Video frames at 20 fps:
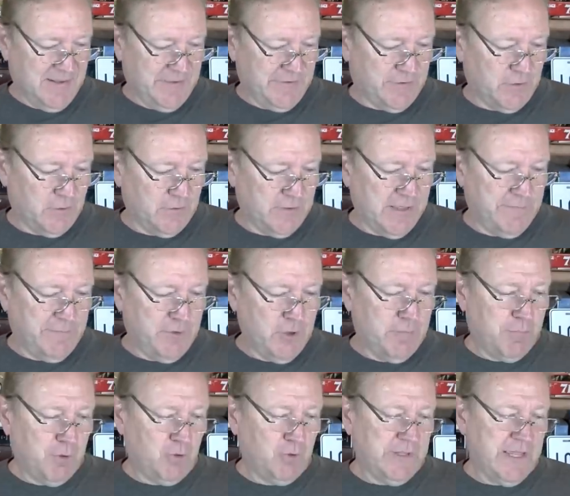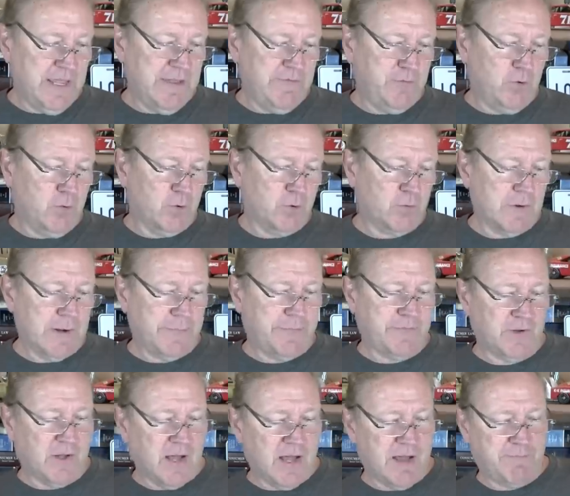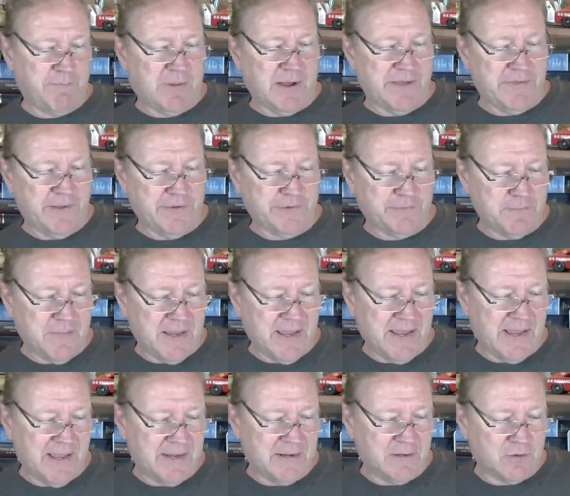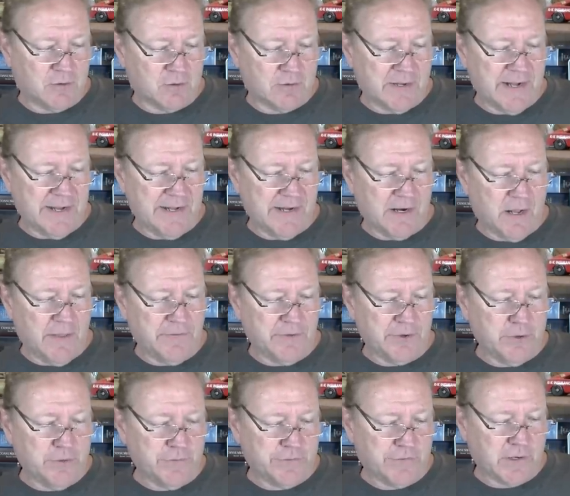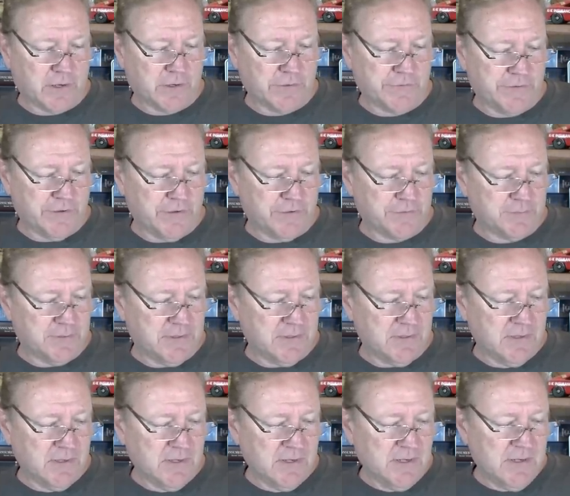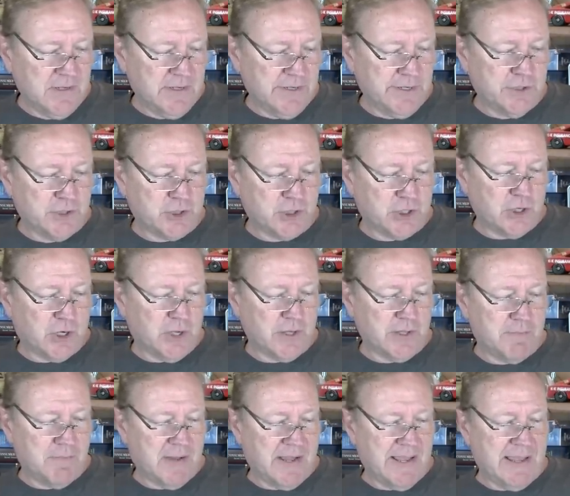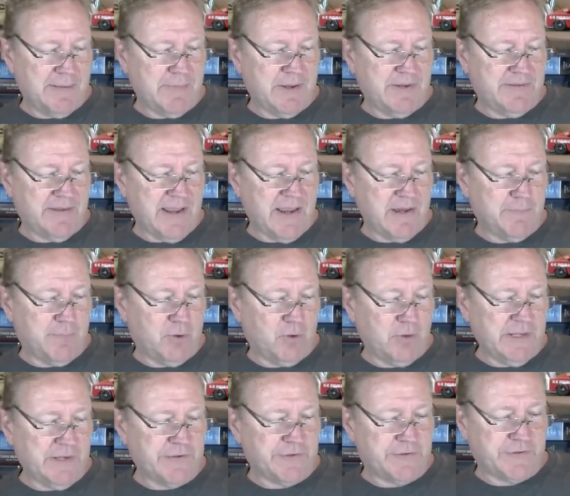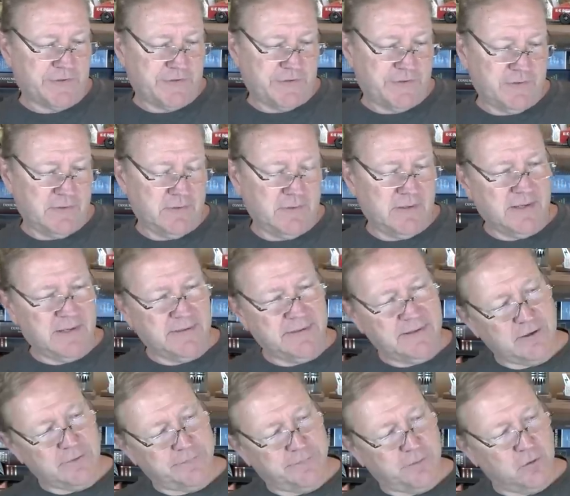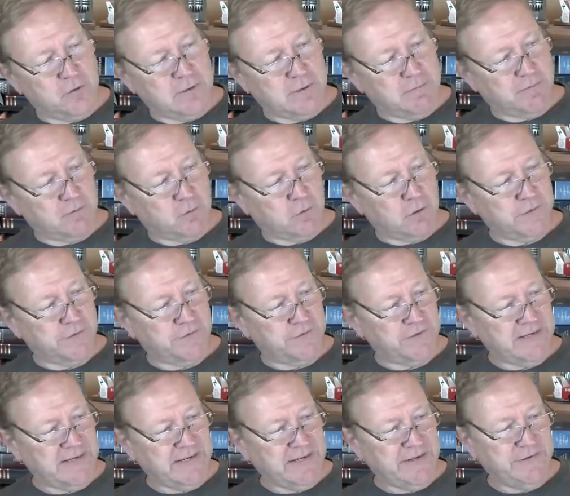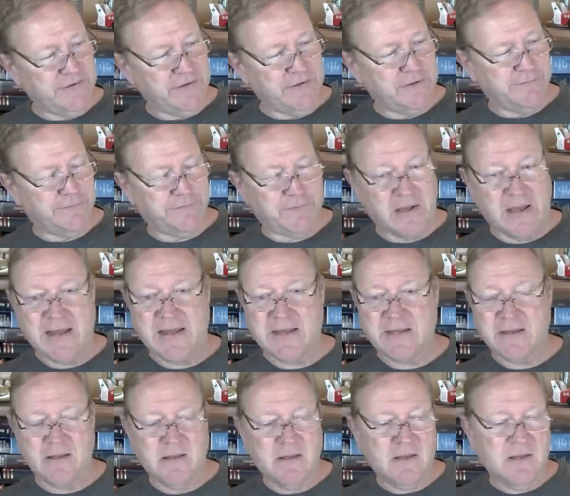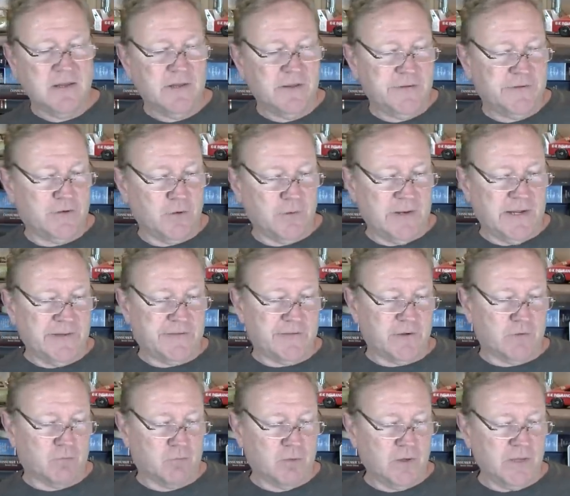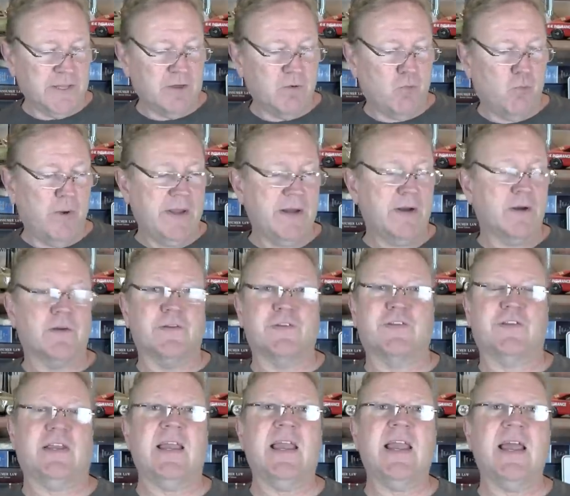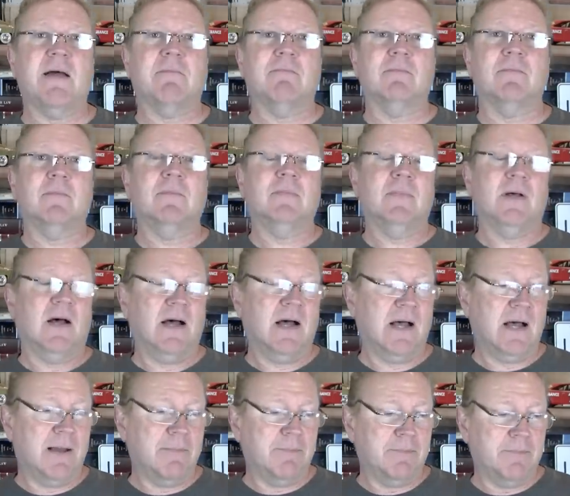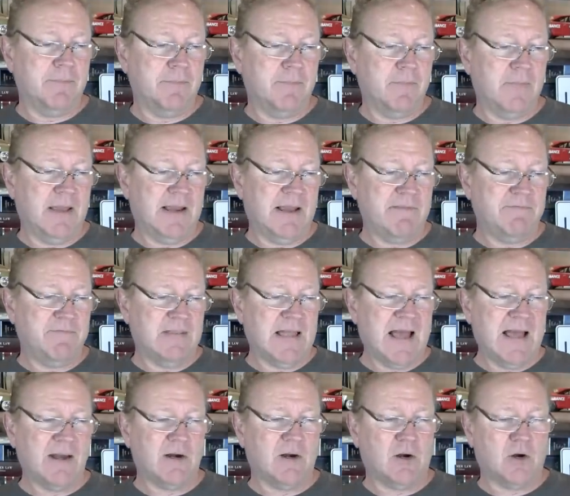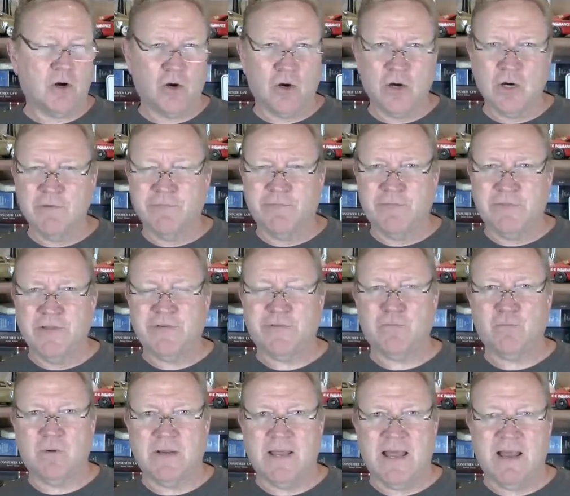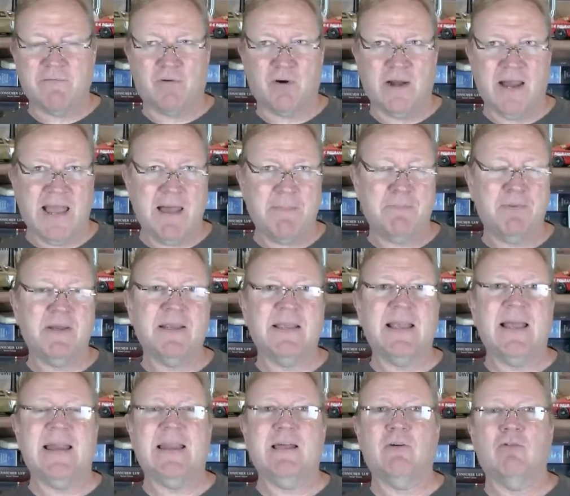So if you believe you were ripped off by this man or any other used car salesman, you should call the Miami-Dade police, and their phone number, of course, is easy to find. So it's a really weird scam, and I've not heard of this one ever happening at a